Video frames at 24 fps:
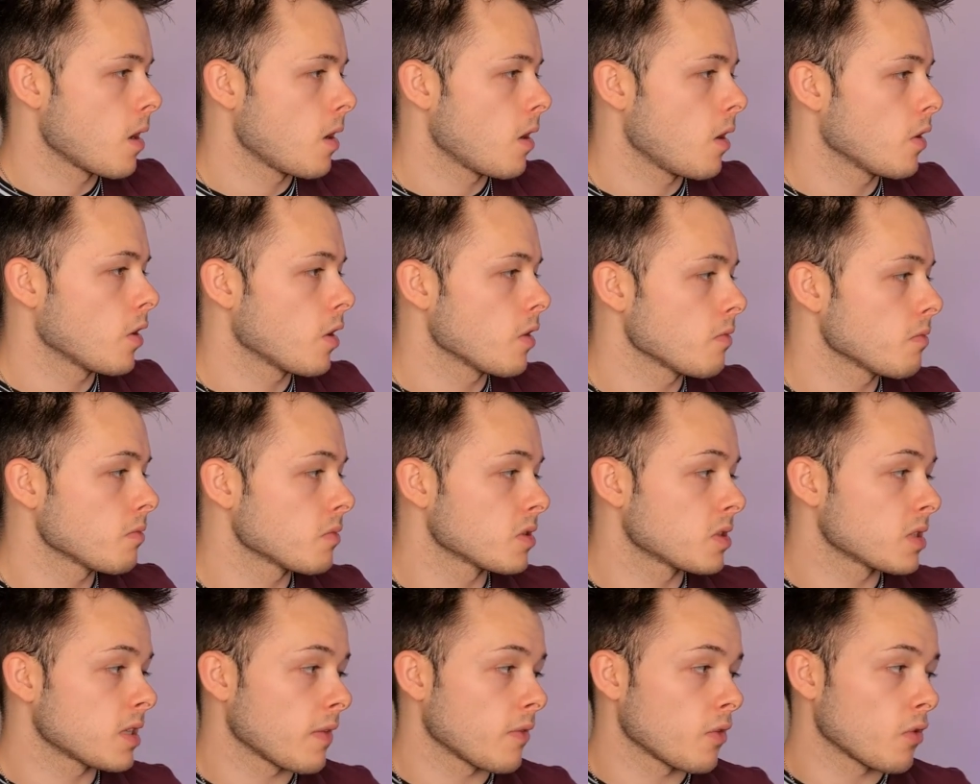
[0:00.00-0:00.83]
Oh no,
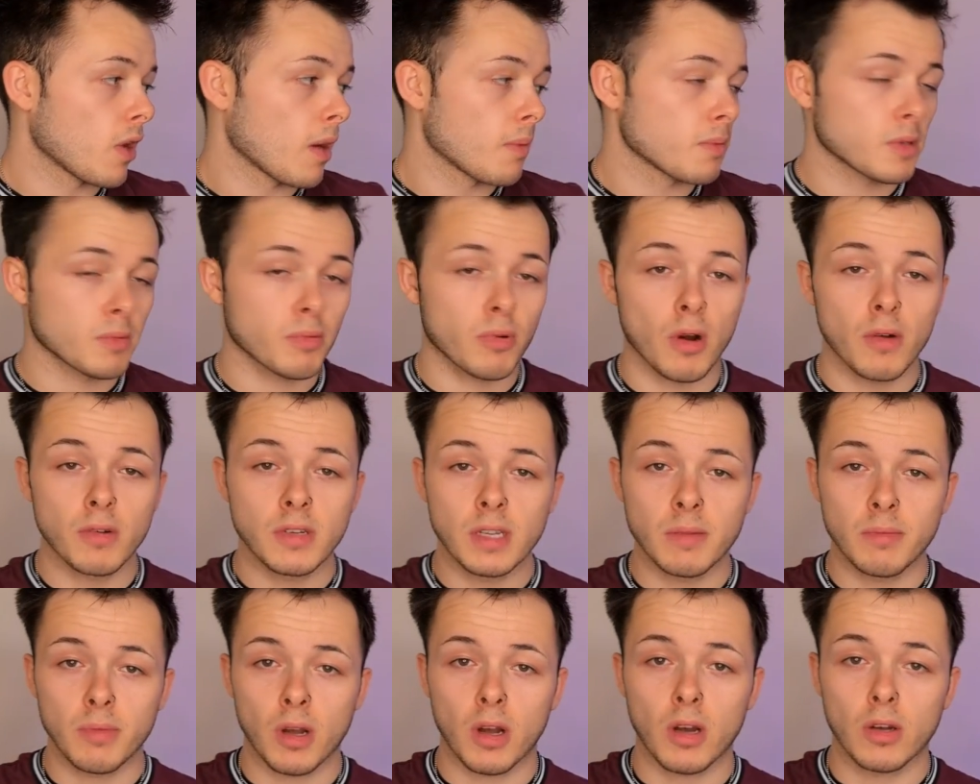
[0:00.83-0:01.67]
7 grams of protein
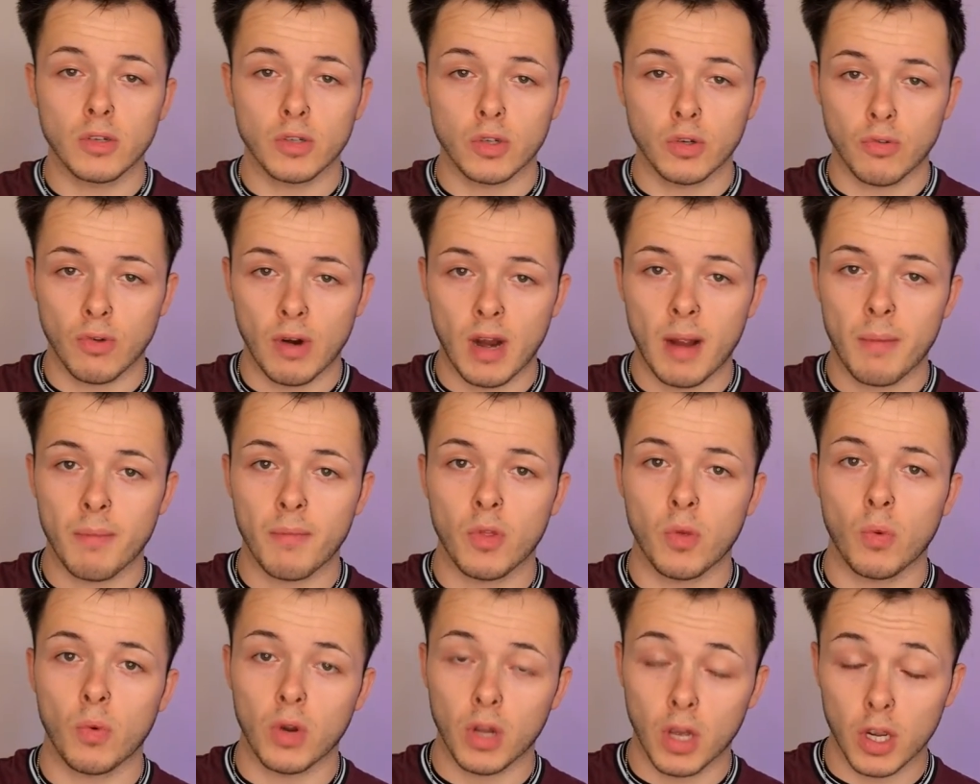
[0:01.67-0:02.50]
per 100 gram with
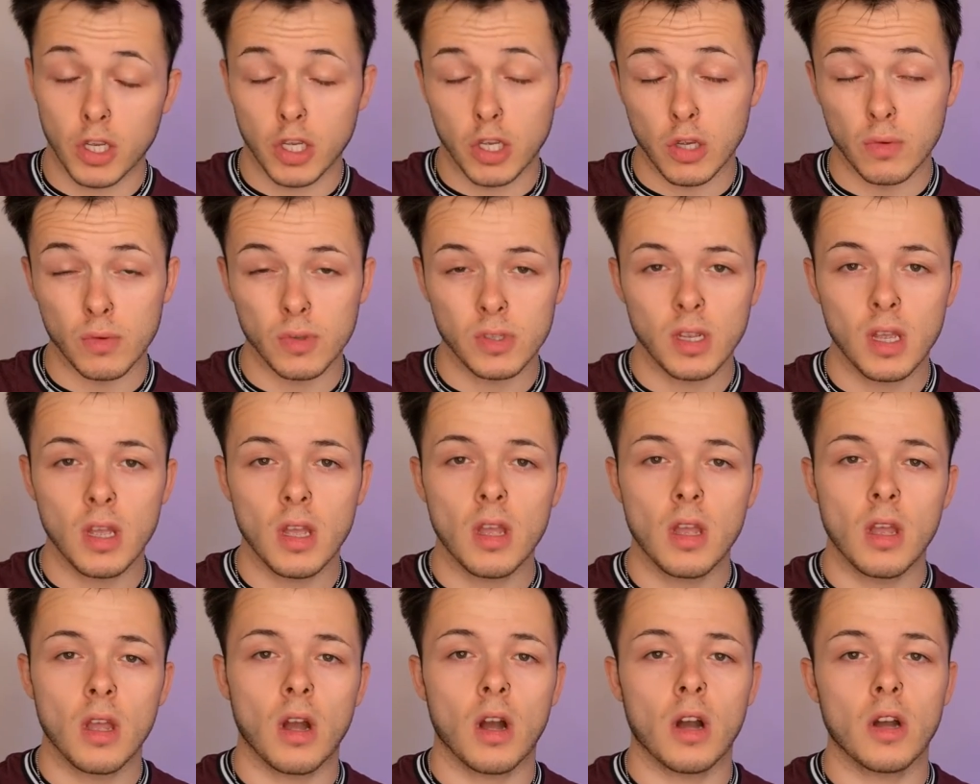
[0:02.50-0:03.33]
the one I use.
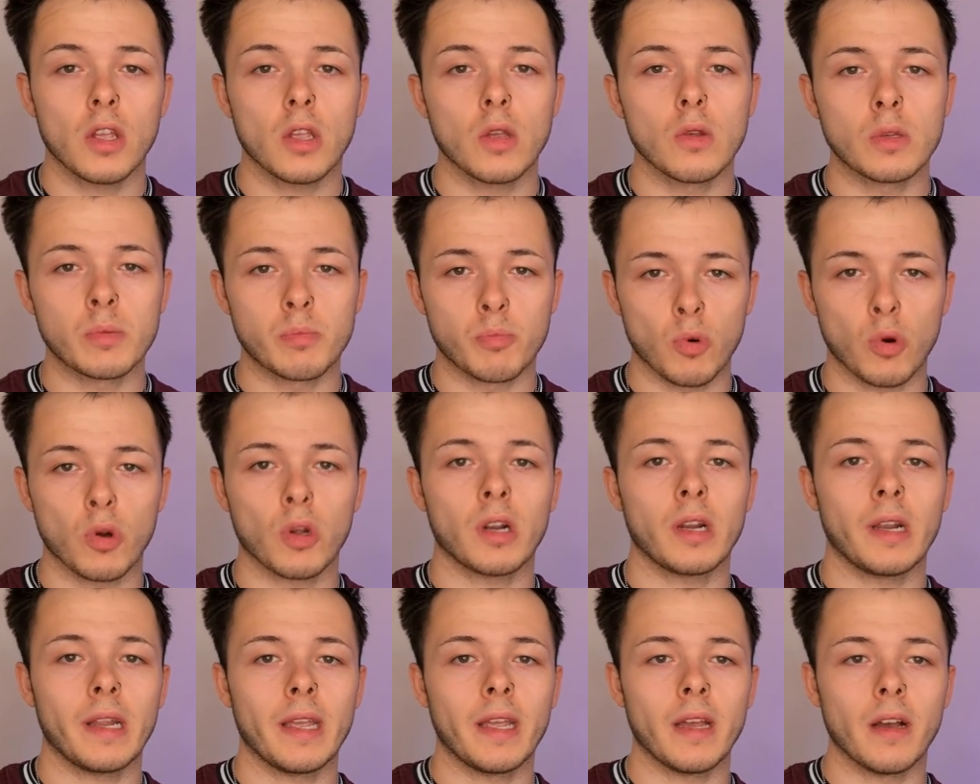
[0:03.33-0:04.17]
I use
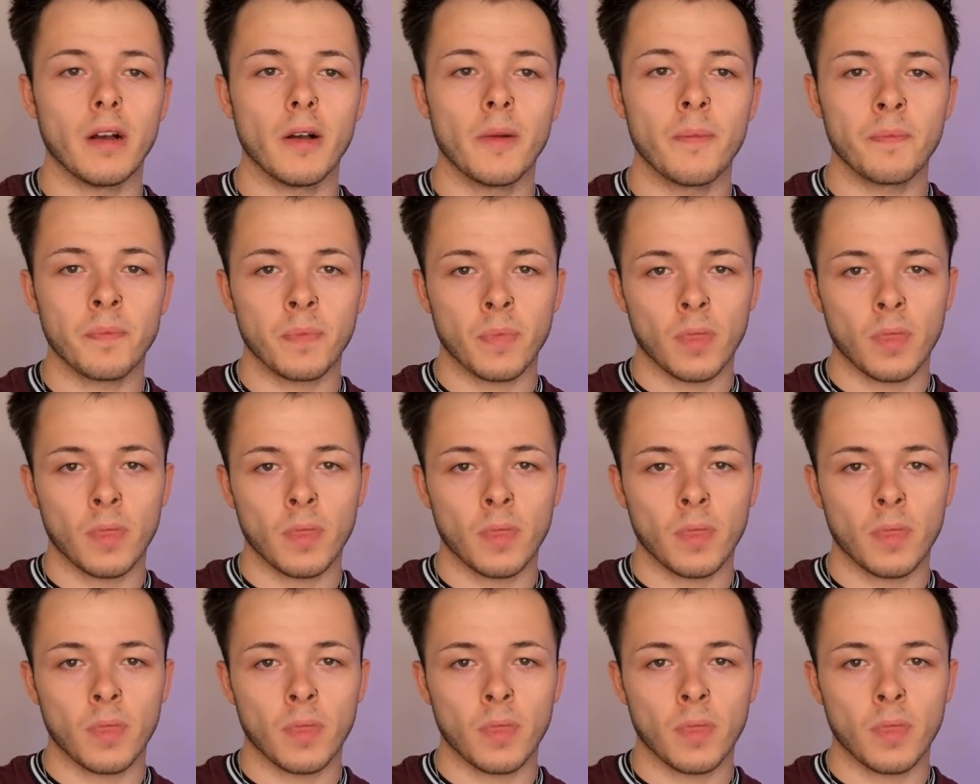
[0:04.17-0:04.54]
Brooklea,